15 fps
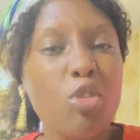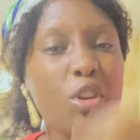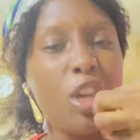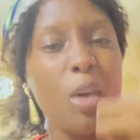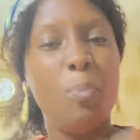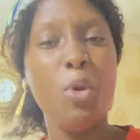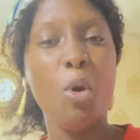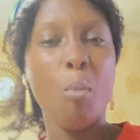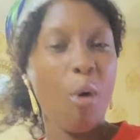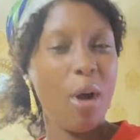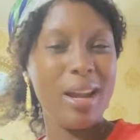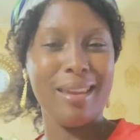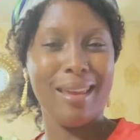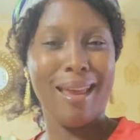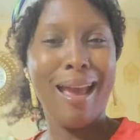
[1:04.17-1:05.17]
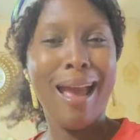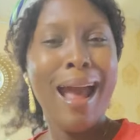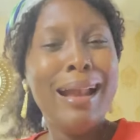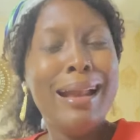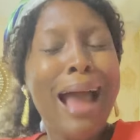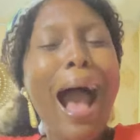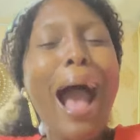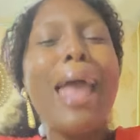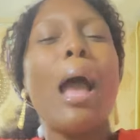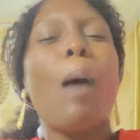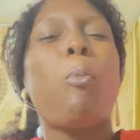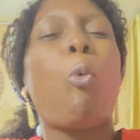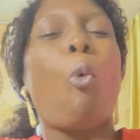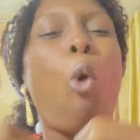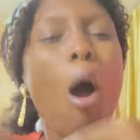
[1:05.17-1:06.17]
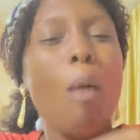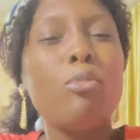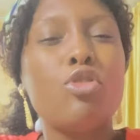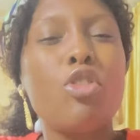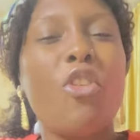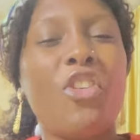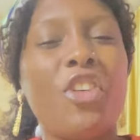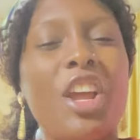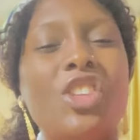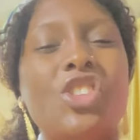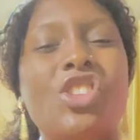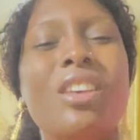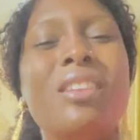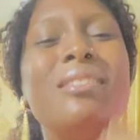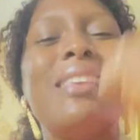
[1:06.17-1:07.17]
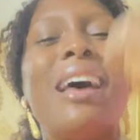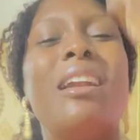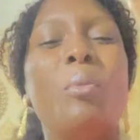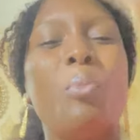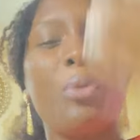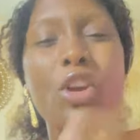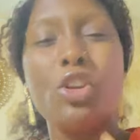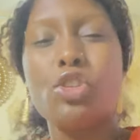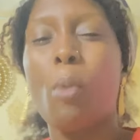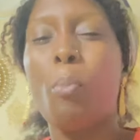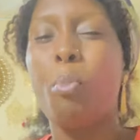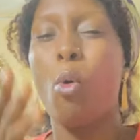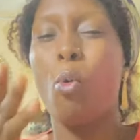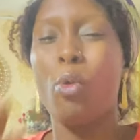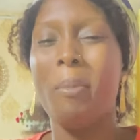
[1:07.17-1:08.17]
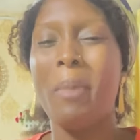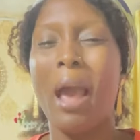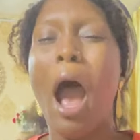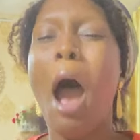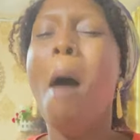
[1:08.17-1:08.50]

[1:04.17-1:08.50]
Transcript: to give you money. I have come to preach the liberation for women.